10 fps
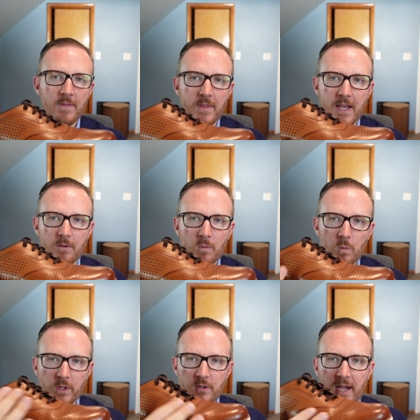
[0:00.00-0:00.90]
than
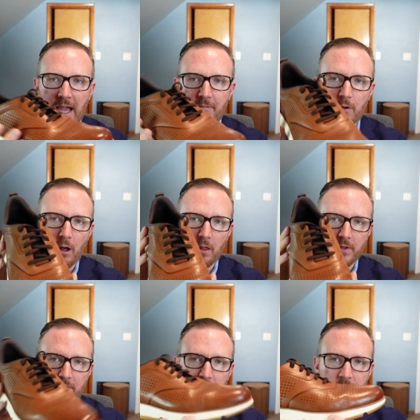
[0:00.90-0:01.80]
when you have all
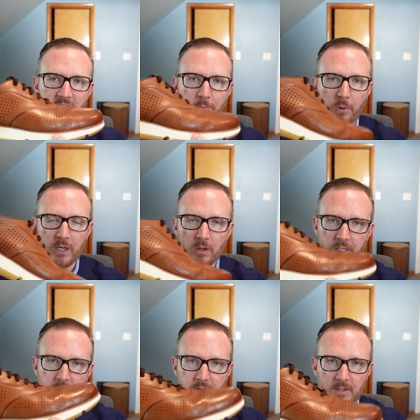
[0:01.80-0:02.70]
this sporty
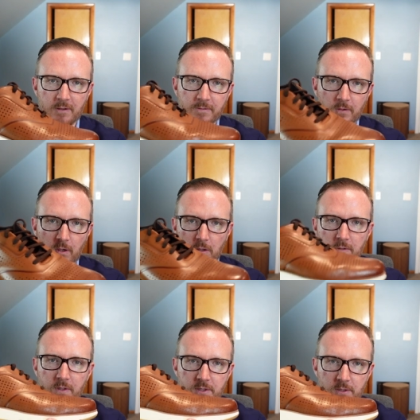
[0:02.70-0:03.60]
looking stuff all
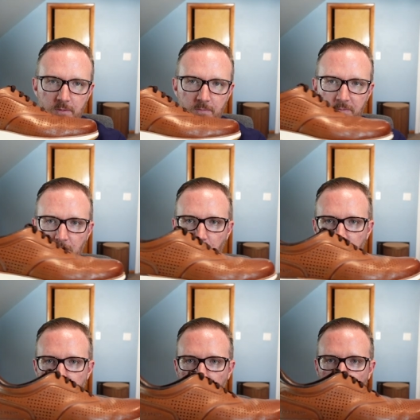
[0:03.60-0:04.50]
over the shoe. Or,
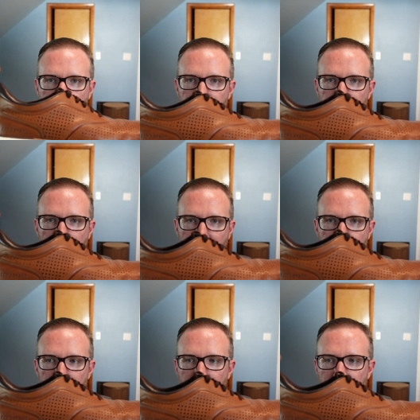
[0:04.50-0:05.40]
you know, like this back
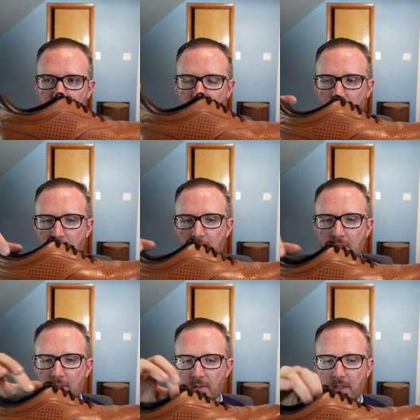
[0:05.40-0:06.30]
piece and
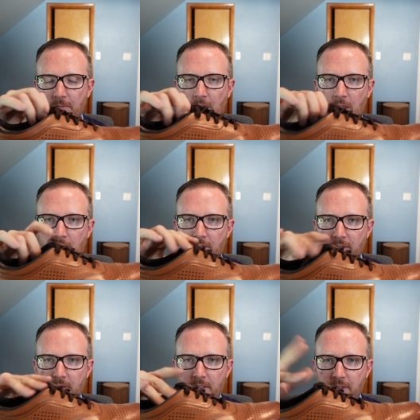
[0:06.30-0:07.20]
this like colors
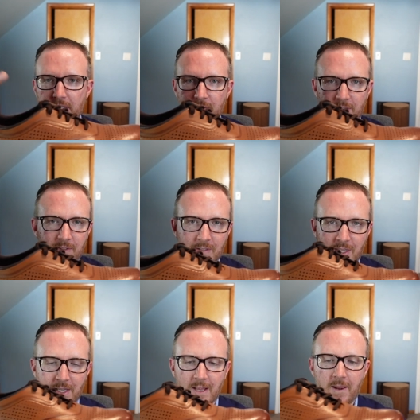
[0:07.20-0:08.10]
and these laces.
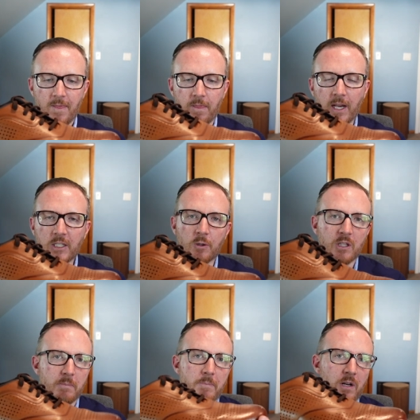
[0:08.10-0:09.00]
They could do a
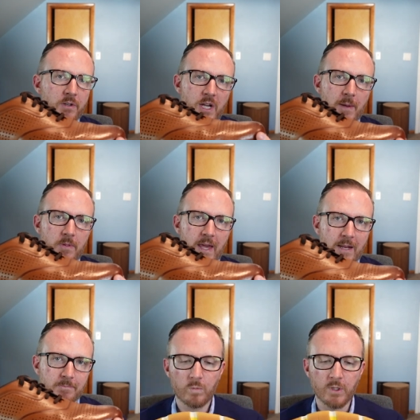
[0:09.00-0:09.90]
little bit better job than
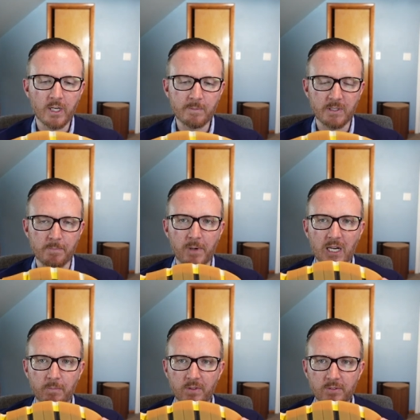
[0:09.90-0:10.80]
that. Talking about the
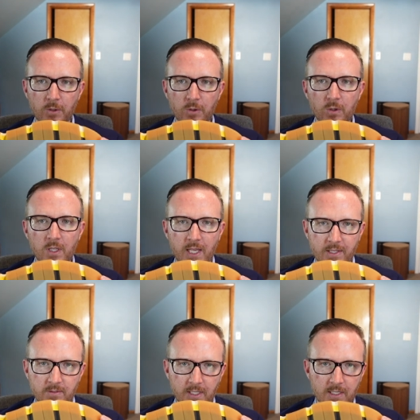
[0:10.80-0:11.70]
bottom of the sole,
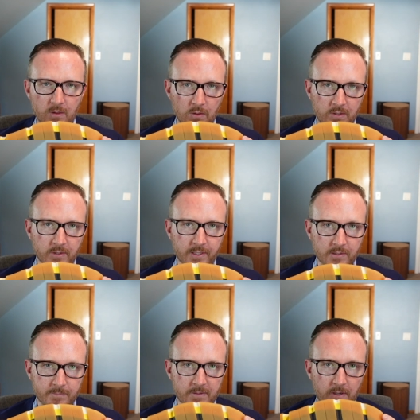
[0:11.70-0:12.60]
I said it looks like it's
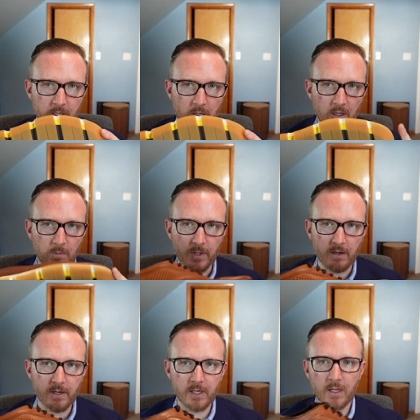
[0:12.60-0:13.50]
going to be very hard
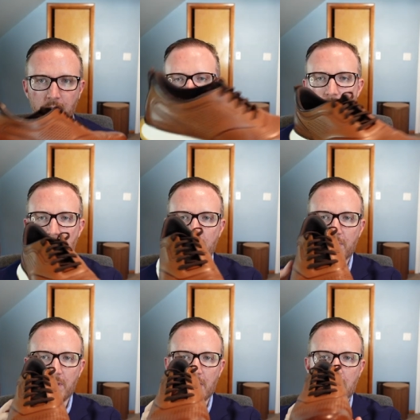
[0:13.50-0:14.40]
wearing. You do
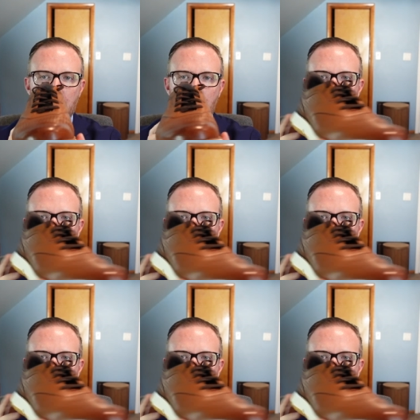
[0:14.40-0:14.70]
see